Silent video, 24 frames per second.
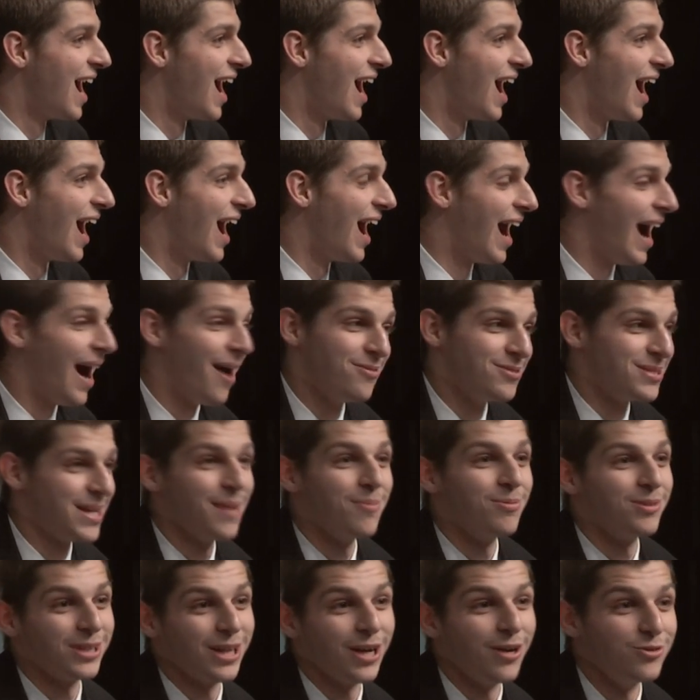Uh, I was
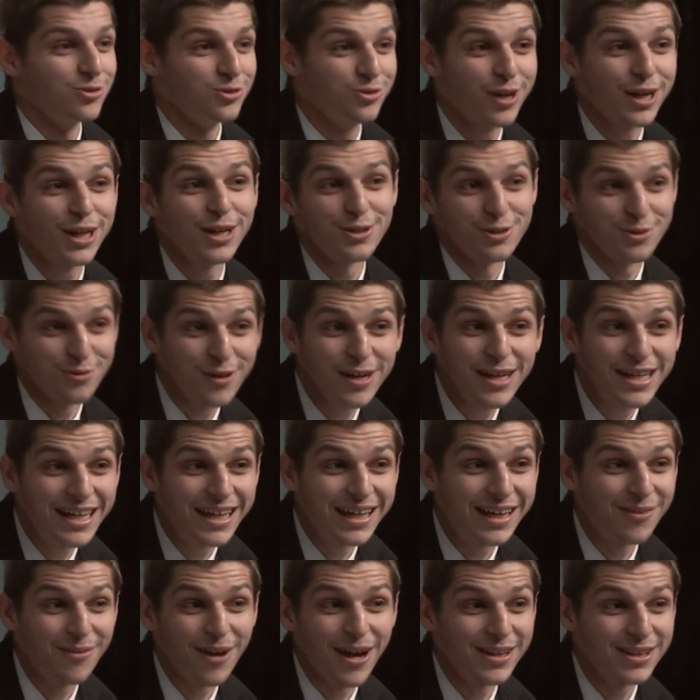able to go
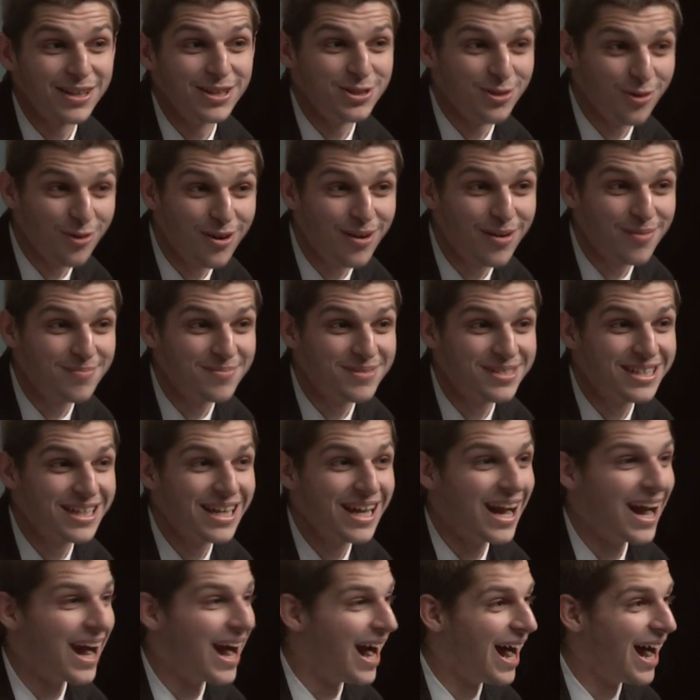trick-or-treating around the dorms
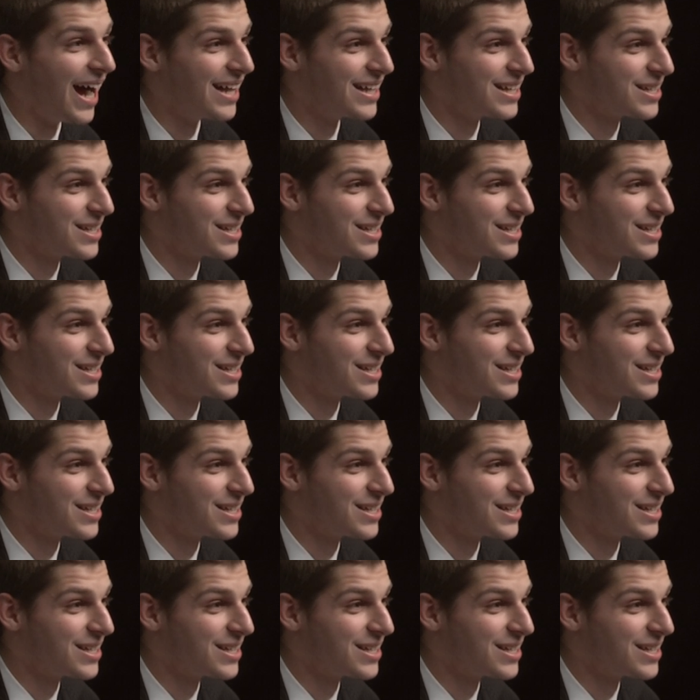uh,